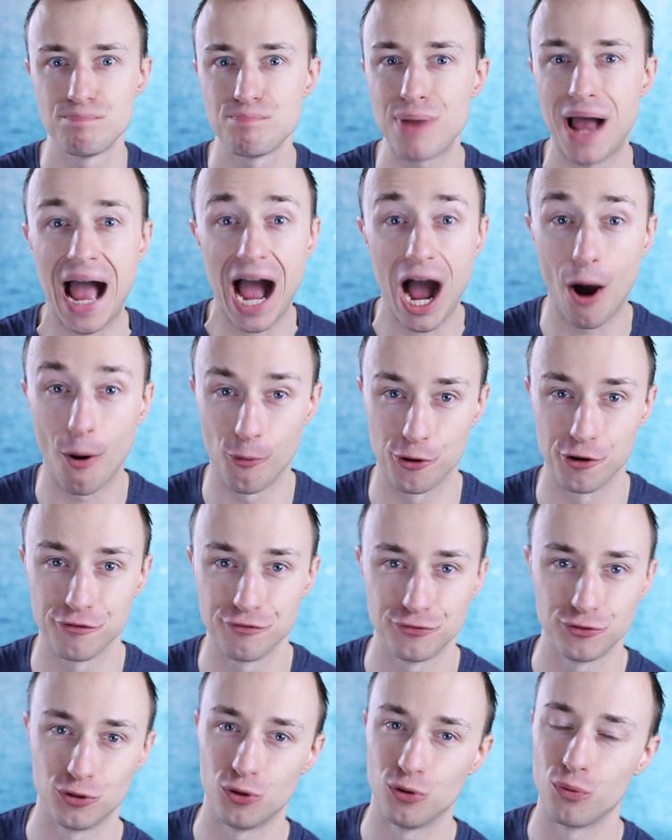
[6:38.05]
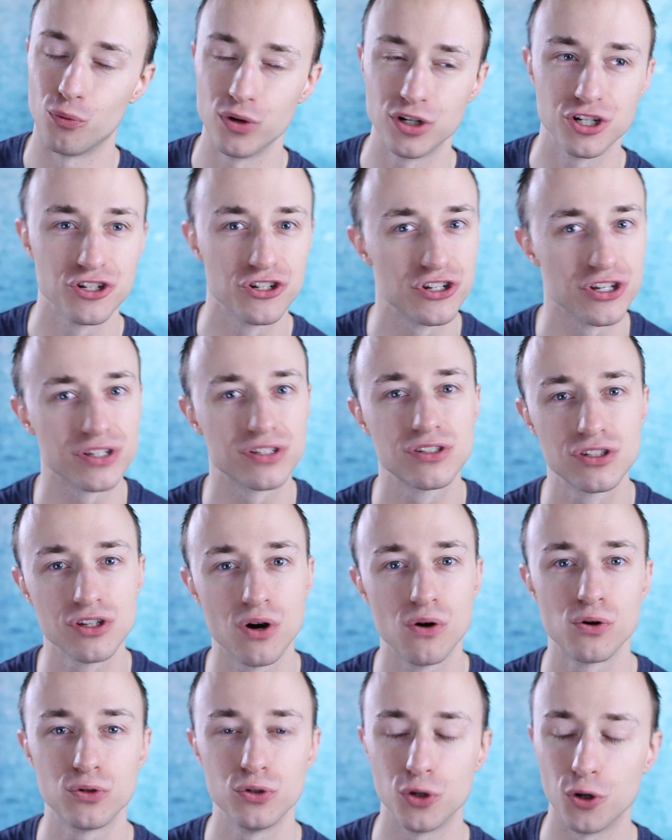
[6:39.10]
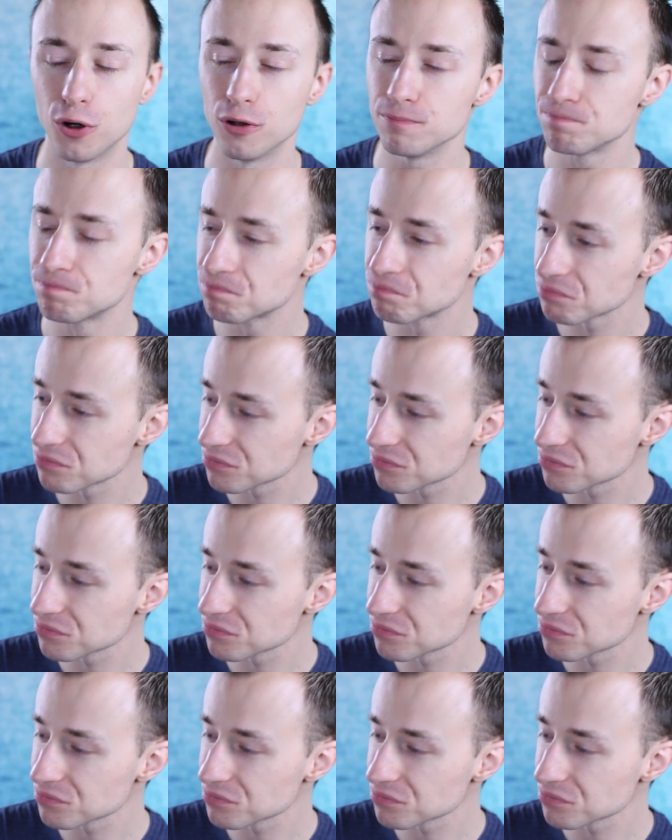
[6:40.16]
powerful, which is just so cool.